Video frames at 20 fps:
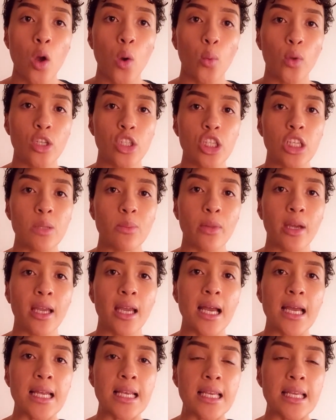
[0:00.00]
which he
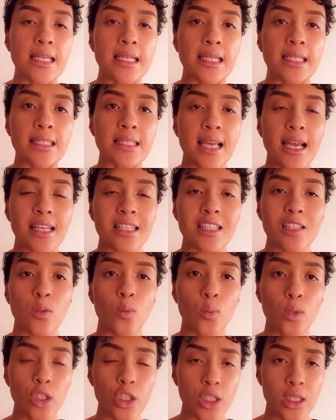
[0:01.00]
may alienate as he
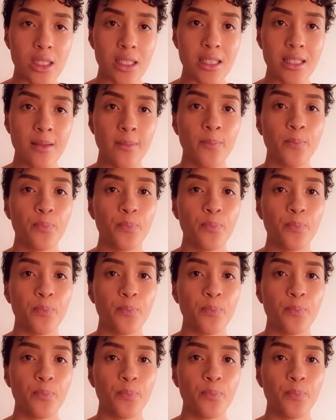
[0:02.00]
wishes.